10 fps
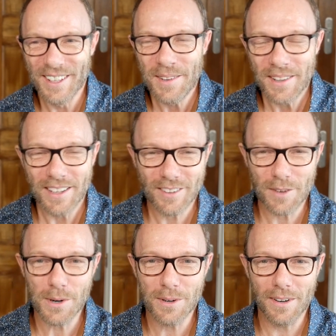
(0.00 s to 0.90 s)
He said,
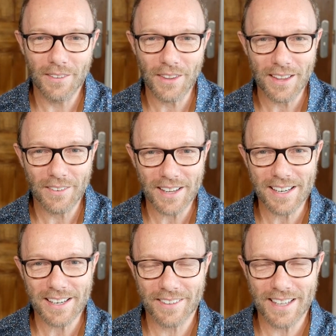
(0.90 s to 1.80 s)
well,
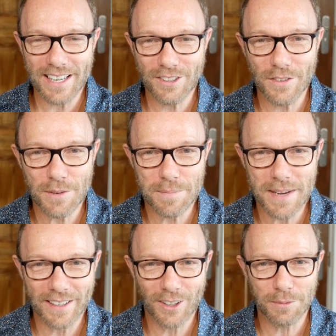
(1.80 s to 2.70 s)
they interviewed me
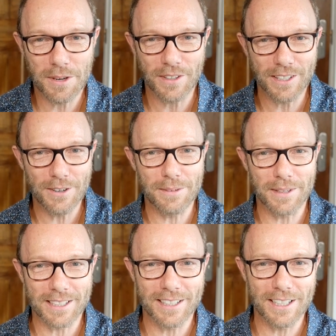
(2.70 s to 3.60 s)
and they asked me if I know
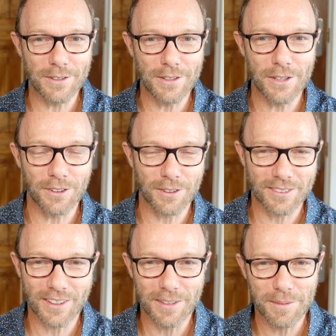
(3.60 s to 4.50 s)
anyone, and I know you, so I
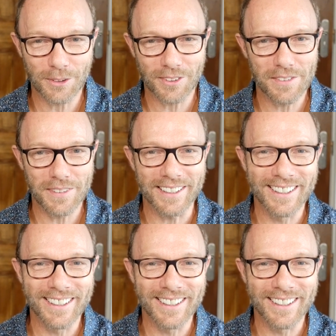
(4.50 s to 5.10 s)
sent them your CV.